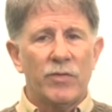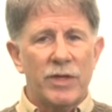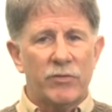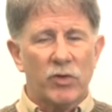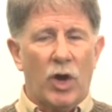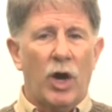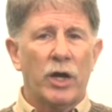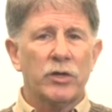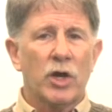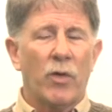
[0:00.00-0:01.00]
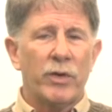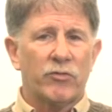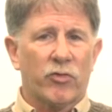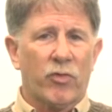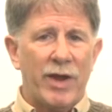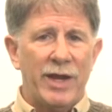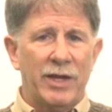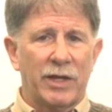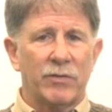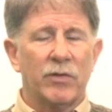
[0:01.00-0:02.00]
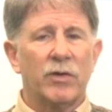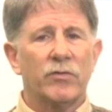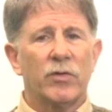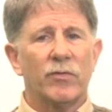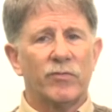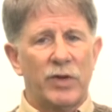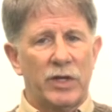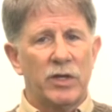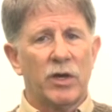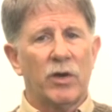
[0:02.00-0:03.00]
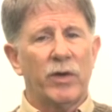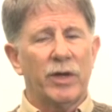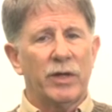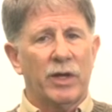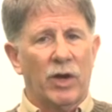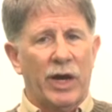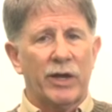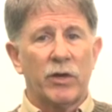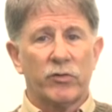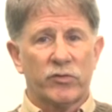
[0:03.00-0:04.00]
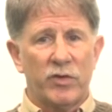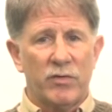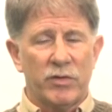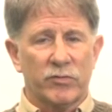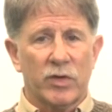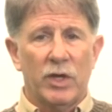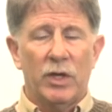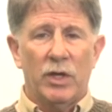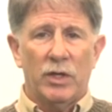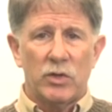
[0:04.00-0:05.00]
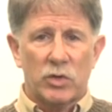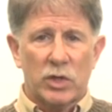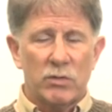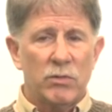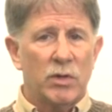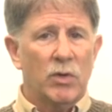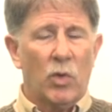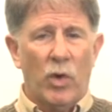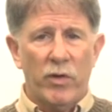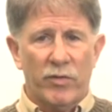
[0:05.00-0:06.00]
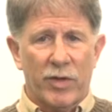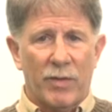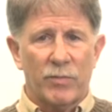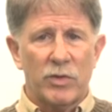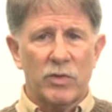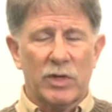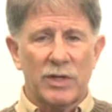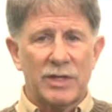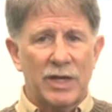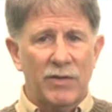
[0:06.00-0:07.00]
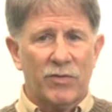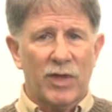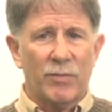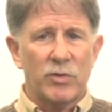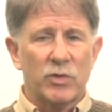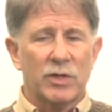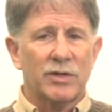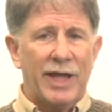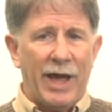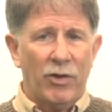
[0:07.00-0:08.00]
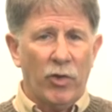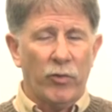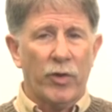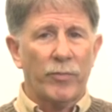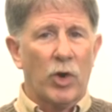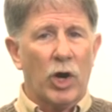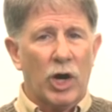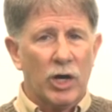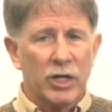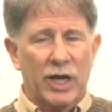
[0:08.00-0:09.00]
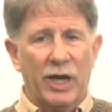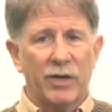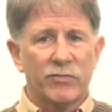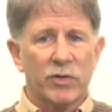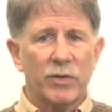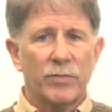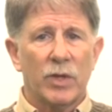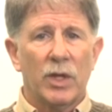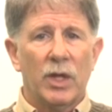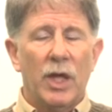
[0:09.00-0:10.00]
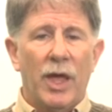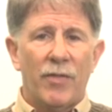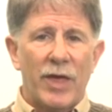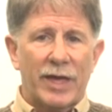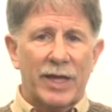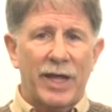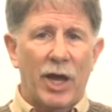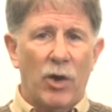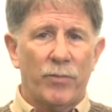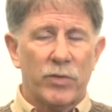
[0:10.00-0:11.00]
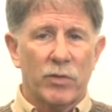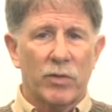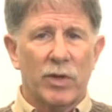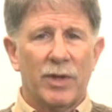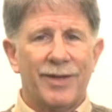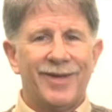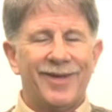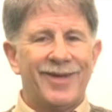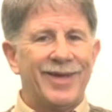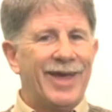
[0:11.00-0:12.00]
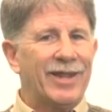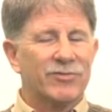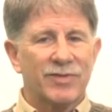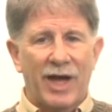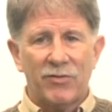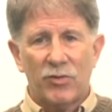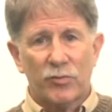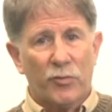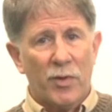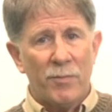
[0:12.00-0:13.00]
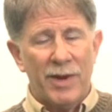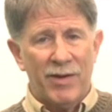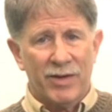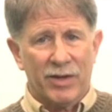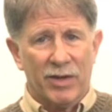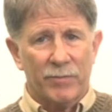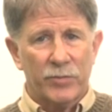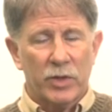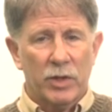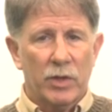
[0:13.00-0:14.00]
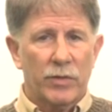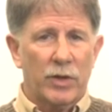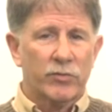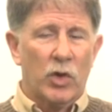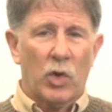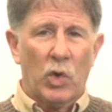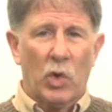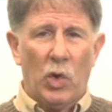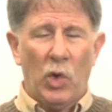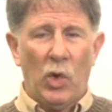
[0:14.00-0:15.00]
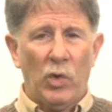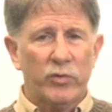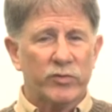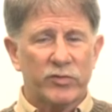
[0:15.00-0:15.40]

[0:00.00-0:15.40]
These ongoing training video and audio series. You can order them, you can get them, you can download them, they're archived. They can help you. And it's not just for America. There's a whole